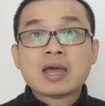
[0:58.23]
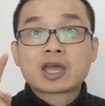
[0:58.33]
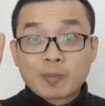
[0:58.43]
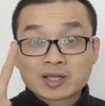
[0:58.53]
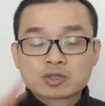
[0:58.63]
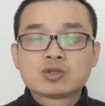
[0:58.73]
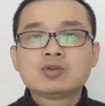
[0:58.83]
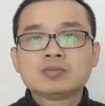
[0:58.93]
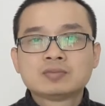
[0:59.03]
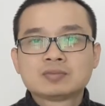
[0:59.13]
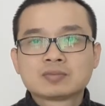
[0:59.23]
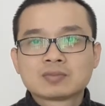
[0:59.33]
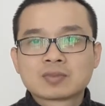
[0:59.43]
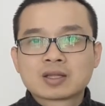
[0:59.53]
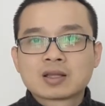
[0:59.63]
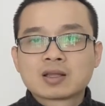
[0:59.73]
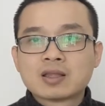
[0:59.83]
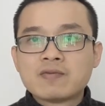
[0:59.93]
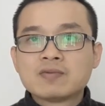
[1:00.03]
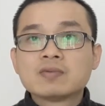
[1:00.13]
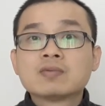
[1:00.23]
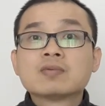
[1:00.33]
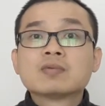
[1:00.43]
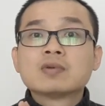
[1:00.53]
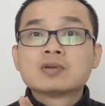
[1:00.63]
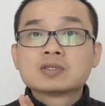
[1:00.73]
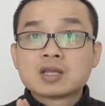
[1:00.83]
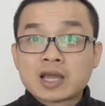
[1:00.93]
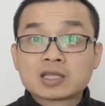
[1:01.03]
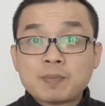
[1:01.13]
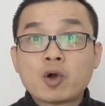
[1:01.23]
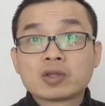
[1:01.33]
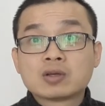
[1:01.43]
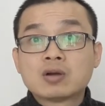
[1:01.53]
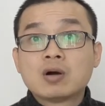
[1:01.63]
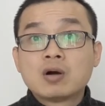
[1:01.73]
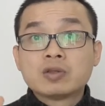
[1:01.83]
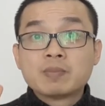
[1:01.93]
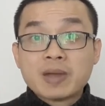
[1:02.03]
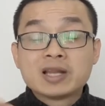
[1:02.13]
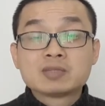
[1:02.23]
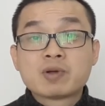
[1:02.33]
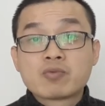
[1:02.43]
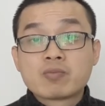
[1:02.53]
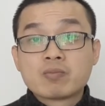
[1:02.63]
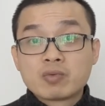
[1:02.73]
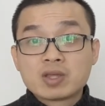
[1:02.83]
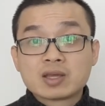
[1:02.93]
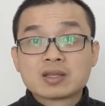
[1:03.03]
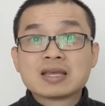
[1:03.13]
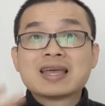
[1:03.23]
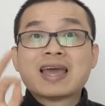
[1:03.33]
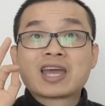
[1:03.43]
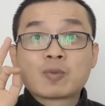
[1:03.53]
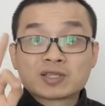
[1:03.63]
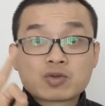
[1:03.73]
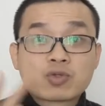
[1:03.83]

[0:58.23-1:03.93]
acupuncture 2. Then select the point on the balanced meridian, acupuncture